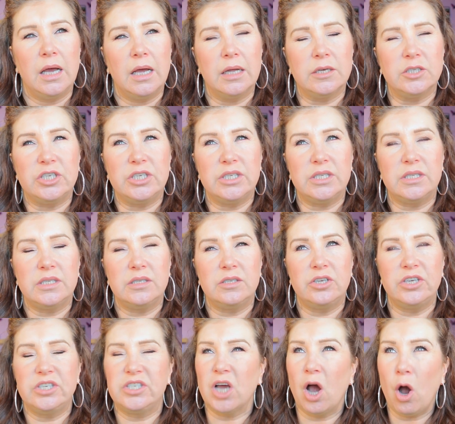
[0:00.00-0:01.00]
And she,
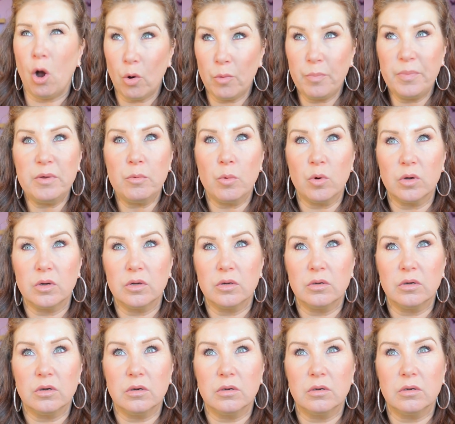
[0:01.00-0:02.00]
she told me what
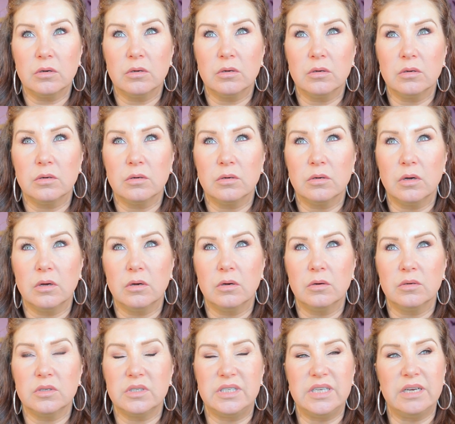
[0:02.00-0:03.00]

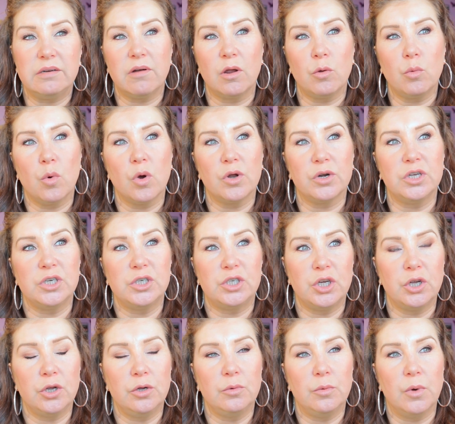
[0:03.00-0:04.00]
zero, one and
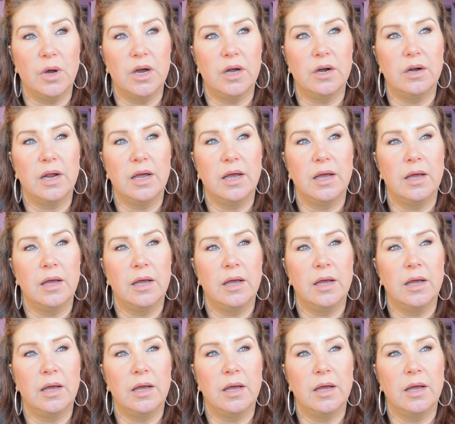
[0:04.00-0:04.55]
two were.